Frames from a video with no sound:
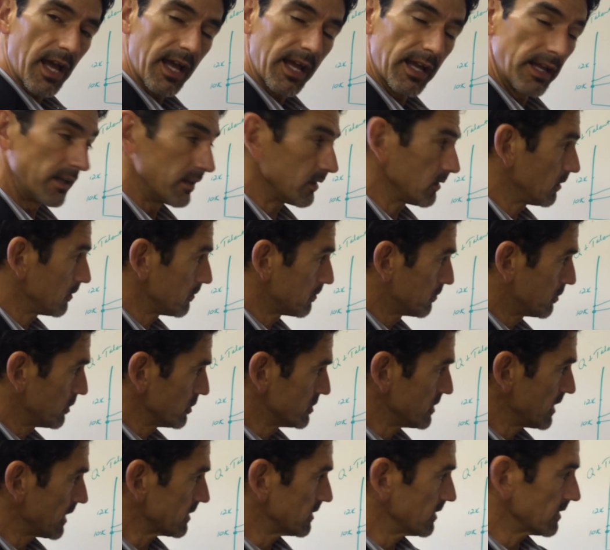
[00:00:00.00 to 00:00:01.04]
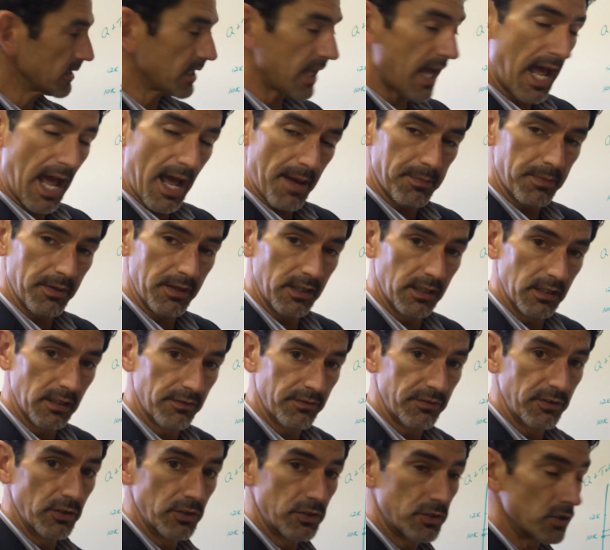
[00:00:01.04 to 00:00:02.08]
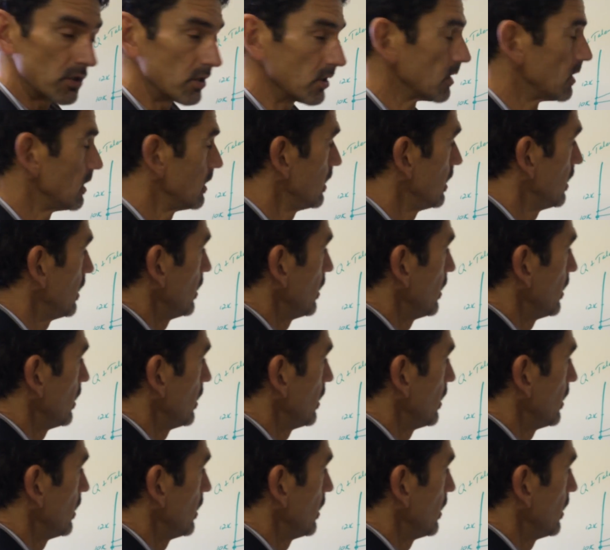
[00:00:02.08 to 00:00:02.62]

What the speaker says: a projected gap in the future.